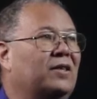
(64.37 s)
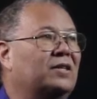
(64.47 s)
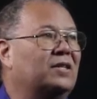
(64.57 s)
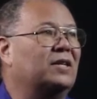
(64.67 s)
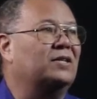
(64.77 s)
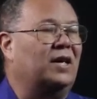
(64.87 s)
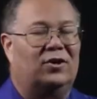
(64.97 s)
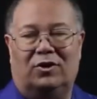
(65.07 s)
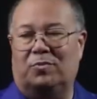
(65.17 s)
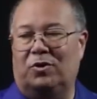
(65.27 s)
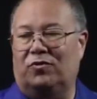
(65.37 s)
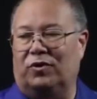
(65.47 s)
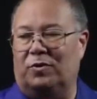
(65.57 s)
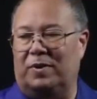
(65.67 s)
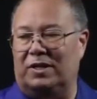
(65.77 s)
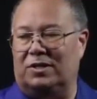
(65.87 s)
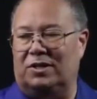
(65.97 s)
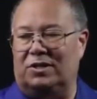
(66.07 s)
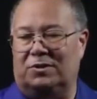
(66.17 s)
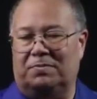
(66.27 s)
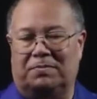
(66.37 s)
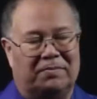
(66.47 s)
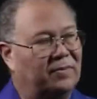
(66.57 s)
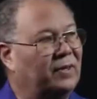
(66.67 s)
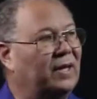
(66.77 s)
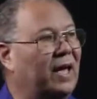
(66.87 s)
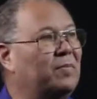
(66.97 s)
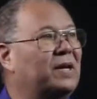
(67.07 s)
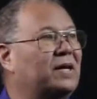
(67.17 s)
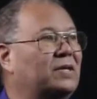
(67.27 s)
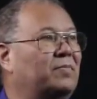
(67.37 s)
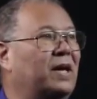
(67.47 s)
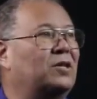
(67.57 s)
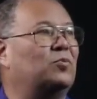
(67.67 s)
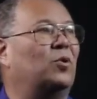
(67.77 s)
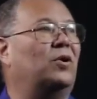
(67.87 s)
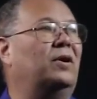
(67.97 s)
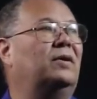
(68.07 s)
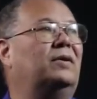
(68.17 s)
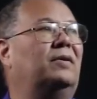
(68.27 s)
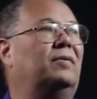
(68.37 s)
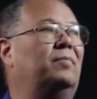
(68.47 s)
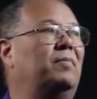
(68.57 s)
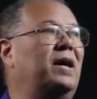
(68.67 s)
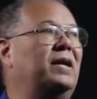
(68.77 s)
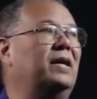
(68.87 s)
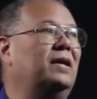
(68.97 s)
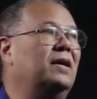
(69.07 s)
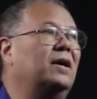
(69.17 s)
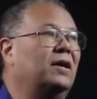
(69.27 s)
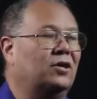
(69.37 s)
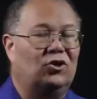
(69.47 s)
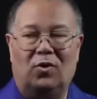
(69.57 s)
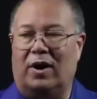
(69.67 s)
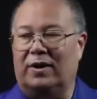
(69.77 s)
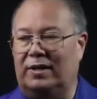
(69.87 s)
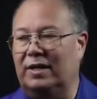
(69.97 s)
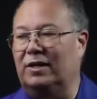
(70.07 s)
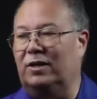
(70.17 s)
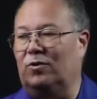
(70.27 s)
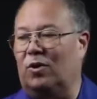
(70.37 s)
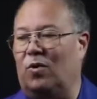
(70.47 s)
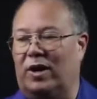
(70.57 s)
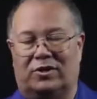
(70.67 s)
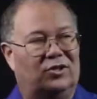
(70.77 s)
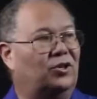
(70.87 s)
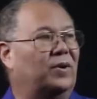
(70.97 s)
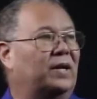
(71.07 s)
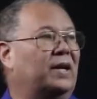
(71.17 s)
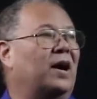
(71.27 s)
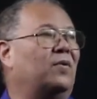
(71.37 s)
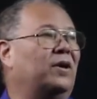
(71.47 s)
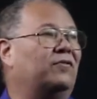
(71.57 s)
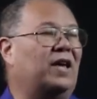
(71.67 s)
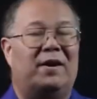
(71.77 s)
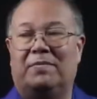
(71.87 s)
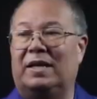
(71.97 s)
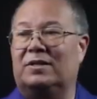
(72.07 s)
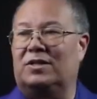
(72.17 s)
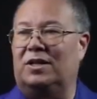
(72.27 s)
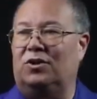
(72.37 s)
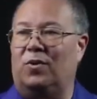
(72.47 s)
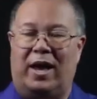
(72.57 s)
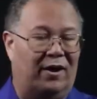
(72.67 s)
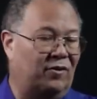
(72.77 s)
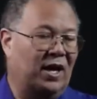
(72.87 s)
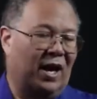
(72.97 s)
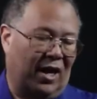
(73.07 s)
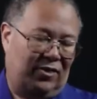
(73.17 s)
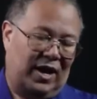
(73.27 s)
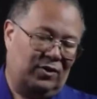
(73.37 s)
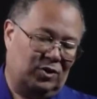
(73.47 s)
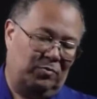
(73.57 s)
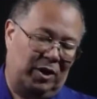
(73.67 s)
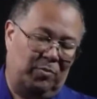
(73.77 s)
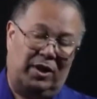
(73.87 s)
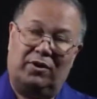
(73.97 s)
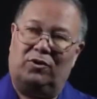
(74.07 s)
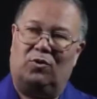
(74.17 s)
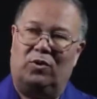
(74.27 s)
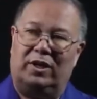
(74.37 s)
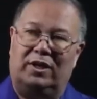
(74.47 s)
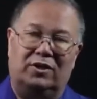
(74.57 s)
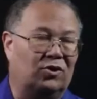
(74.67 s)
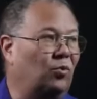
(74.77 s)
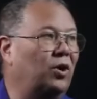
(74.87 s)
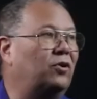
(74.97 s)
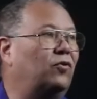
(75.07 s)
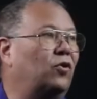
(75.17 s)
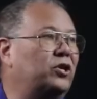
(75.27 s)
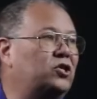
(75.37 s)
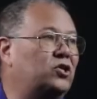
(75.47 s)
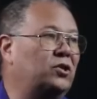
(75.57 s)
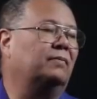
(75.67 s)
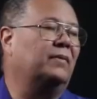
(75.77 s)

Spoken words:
this is a good move for the business, okay, because it makes more money, you are legally required to do it. Now, if that means that you have 1,000 people out there working in your workforce,